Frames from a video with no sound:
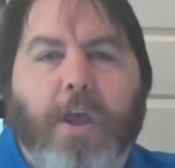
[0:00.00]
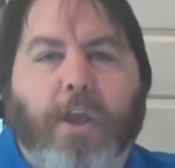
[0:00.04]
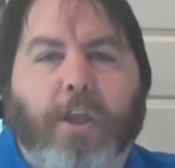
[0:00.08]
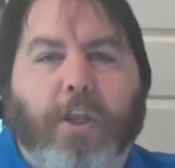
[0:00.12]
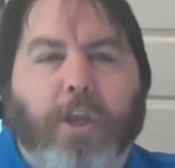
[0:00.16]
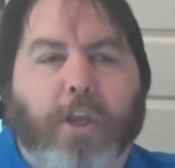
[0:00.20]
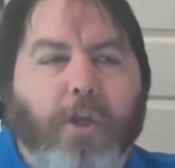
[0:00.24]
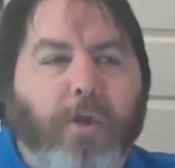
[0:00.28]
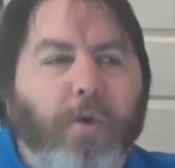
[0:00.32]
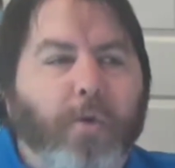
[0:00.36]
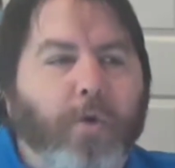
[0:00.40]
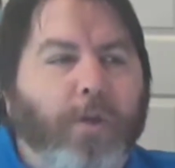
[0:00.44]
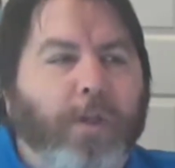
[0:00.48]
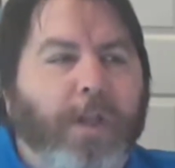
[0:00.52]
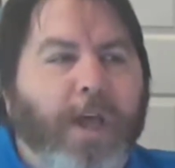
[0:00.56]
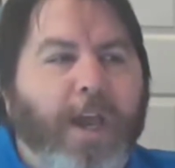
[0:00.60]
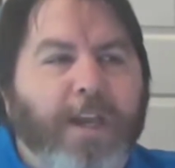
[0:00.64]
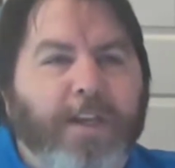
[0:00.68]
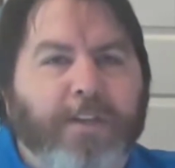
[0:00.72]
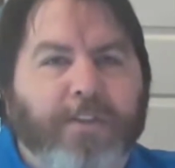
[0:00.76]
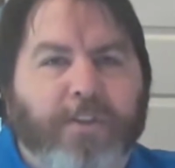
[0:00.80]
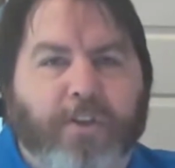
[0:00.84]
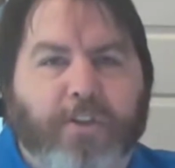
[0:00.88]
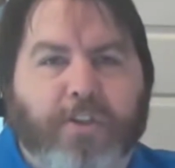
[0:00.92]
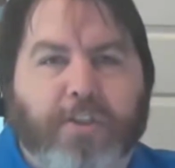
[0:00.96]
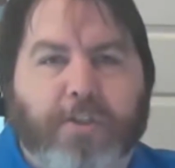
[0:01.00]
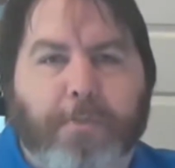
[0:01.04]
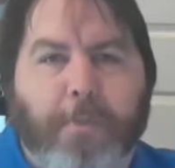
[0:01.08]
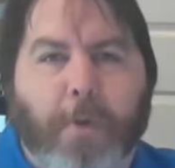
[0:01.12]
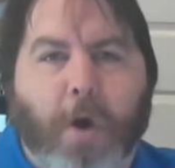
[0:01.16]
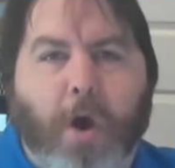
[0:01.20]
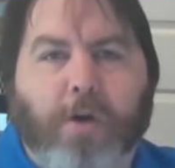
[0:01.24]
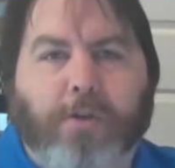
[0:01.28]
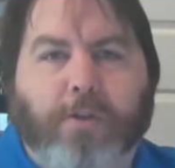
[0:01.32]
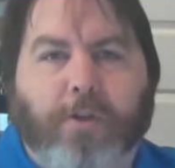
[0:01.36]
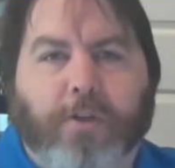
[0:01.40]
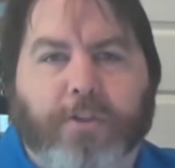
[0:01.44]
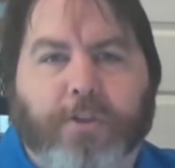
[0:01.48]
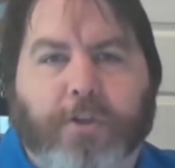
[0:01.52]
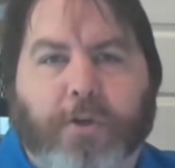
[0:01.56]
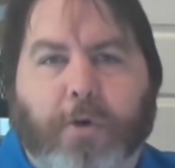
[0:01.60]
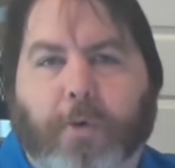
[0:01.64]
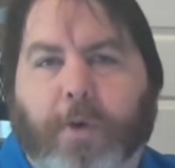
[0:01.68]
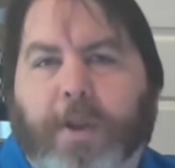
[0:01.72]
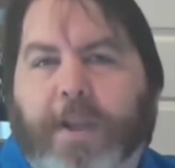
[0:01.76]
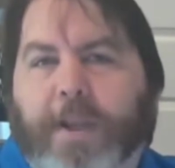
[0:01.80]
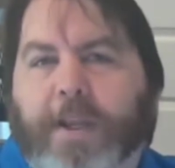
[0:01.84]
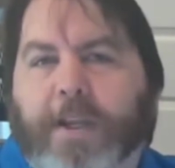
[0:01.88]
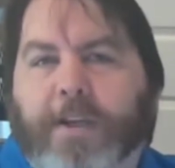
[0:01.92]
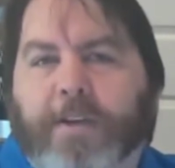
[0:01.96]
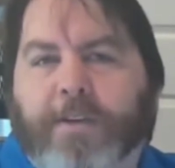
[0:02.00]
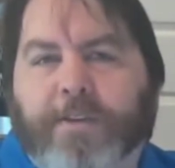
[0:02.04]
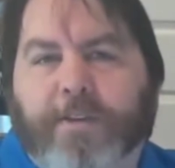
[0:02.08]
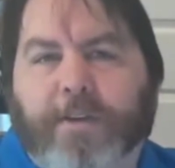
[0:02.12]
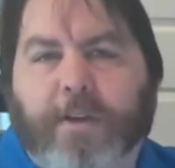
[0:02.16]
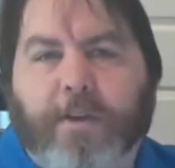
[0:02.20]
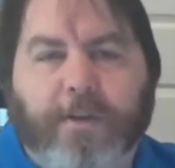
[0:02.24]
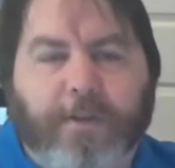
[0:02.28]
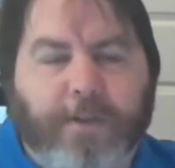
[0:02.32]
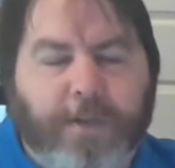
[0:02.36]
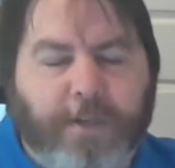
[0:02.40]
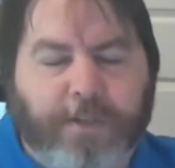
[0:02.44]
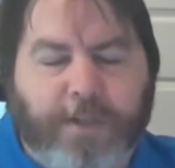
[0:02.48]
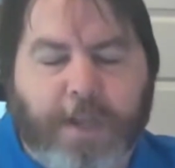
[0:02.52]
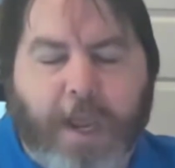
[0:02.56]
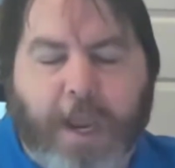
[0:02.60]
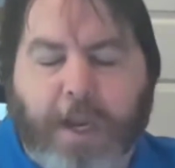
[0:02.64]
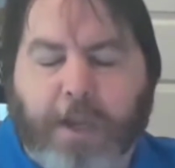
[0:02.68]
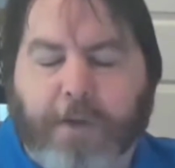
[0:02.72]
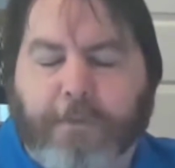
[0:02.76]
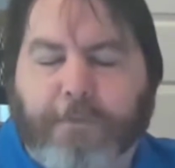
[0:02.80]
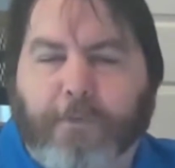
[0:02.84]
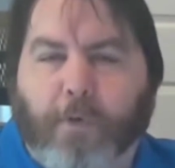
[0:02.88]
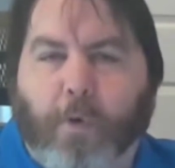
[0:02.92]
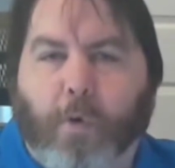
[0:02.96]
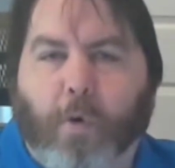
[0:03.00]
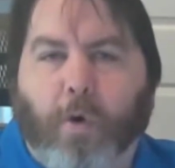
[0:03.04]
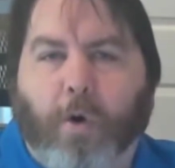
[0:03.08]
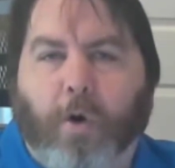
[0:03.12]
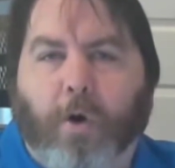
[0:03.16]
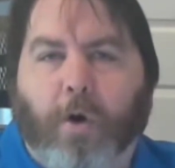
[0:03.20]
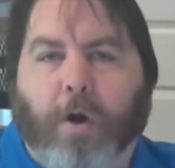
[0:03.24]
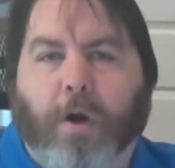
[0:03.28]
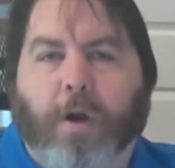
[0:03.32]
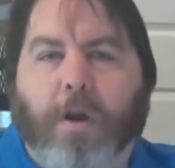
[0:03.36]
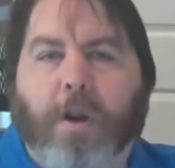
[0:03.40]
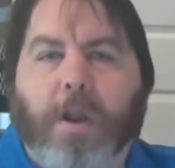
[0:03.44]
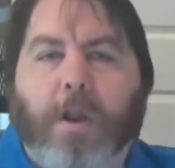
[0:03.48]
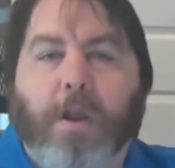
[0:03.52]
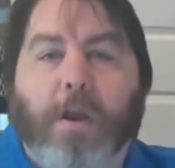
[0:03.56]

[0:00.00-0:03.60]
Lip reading: can utilize smaller screens designed for